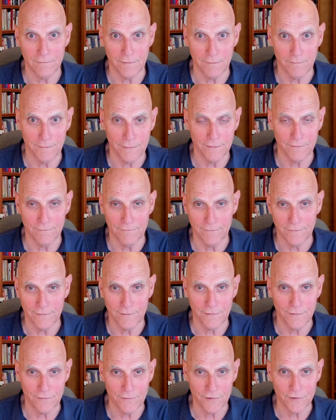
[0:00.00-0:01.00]

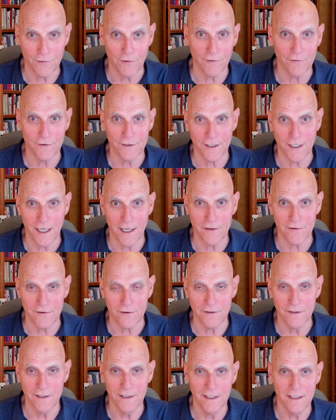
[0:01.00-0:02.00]
we're stronger
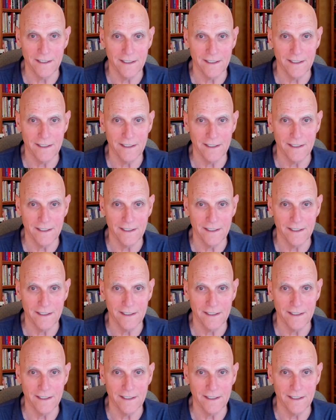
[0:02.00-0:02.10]
together.